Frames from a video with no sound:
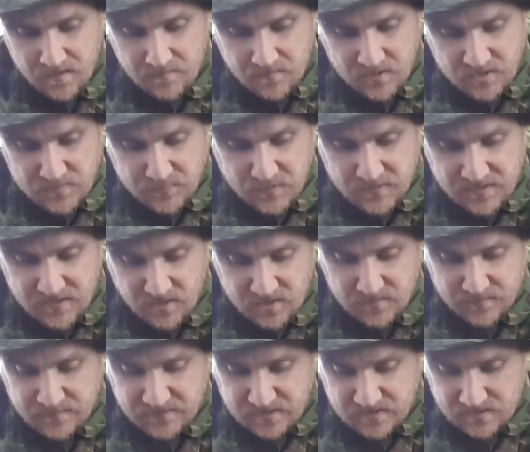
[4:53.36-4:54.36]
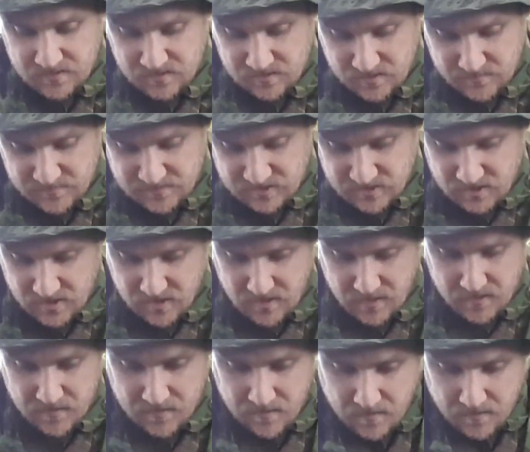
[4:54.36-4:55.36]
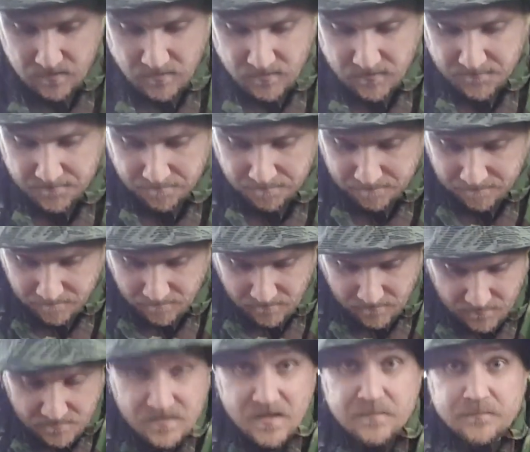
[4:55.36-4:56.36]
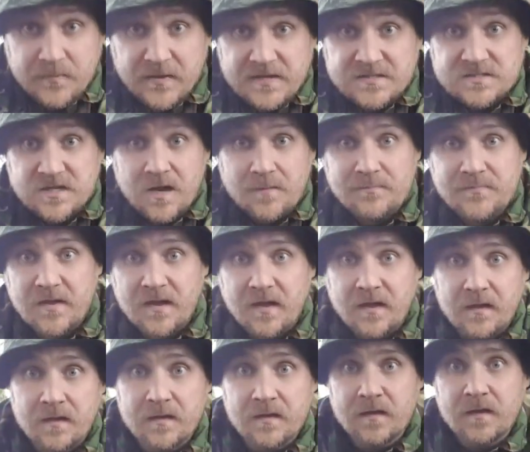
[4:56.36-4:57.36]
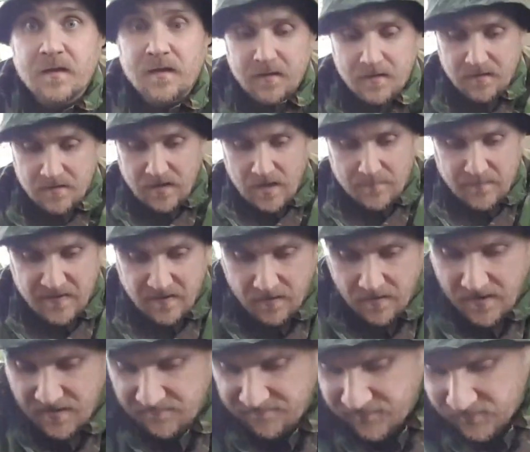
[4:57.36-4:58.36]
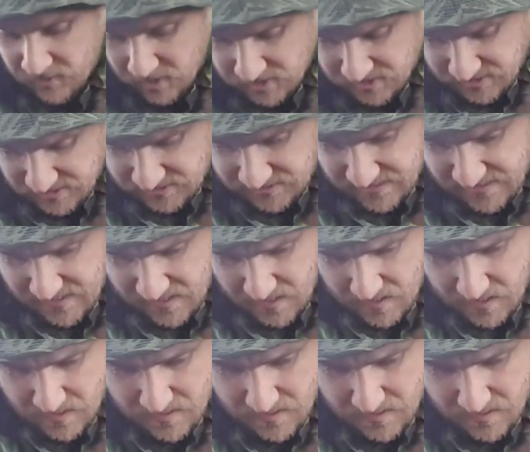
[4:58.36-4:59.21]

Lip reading: I'll just put that on to be sure, and that brings it up to a better height for you to see.